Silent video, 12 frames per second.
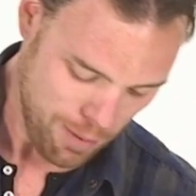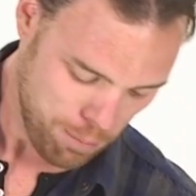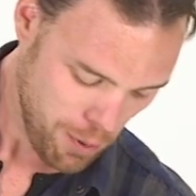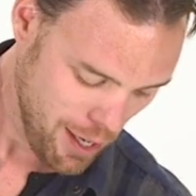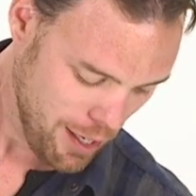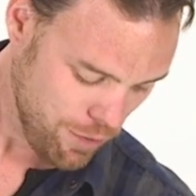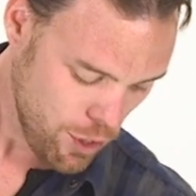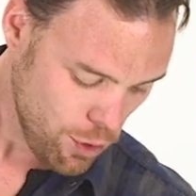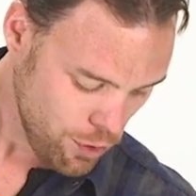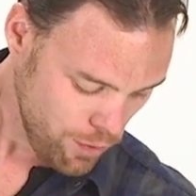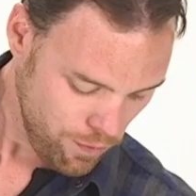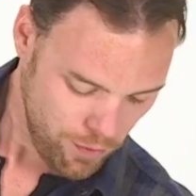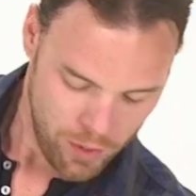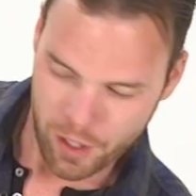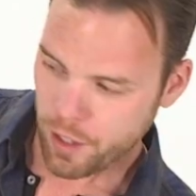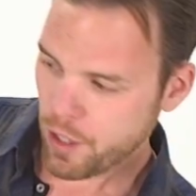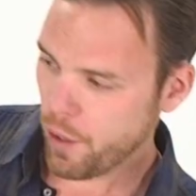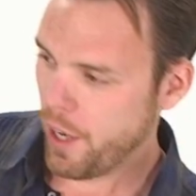but if you
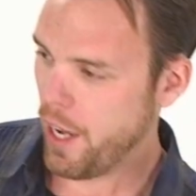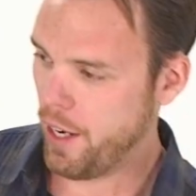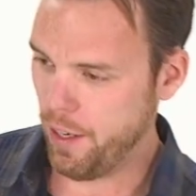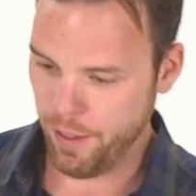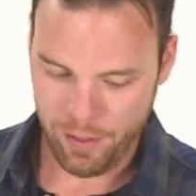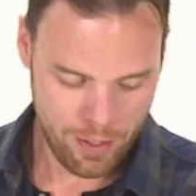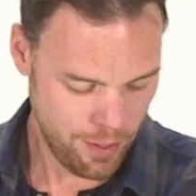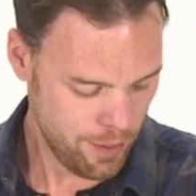go ahead and